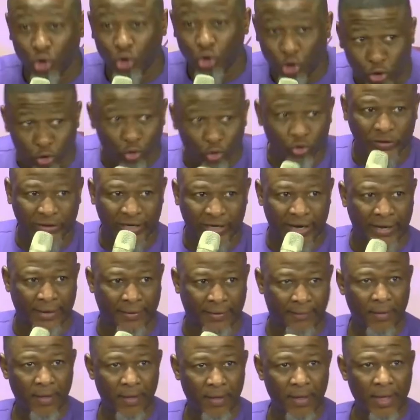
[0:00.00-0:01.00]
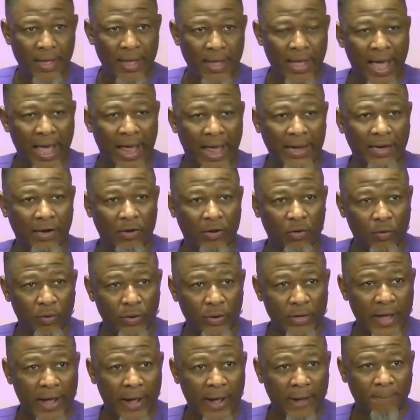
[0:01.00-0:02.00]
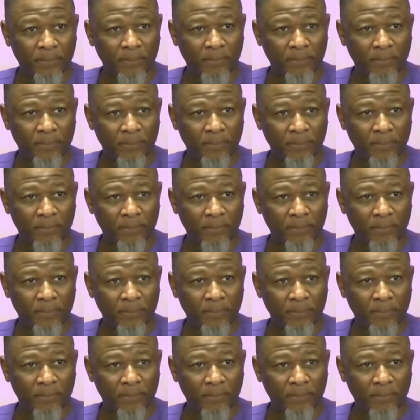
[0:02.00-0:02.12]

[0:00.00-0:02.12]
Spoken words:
children. Hallelujah.